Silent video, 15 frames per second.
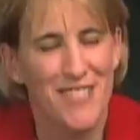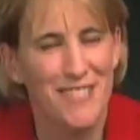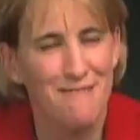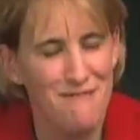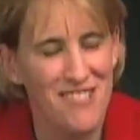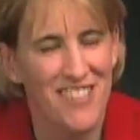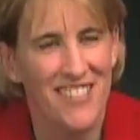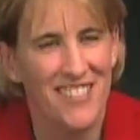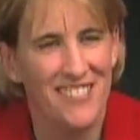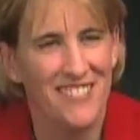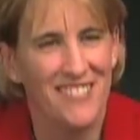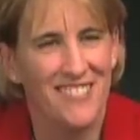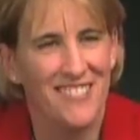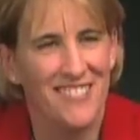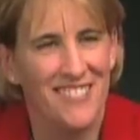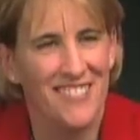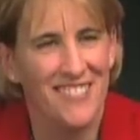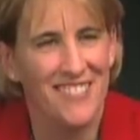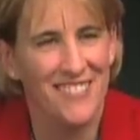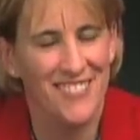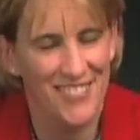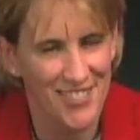manipulate
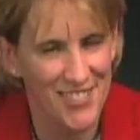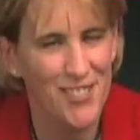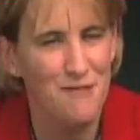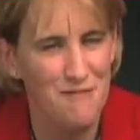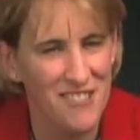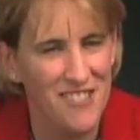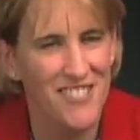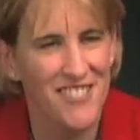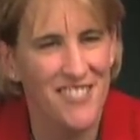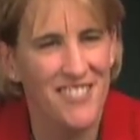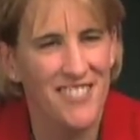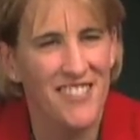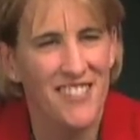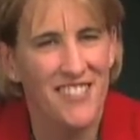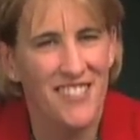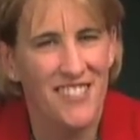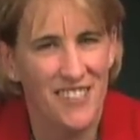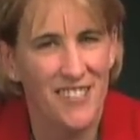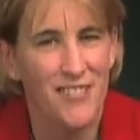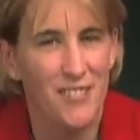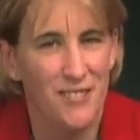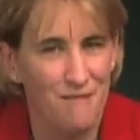consumers
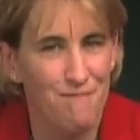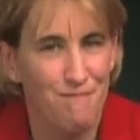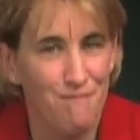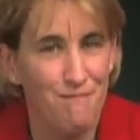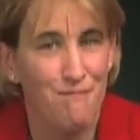into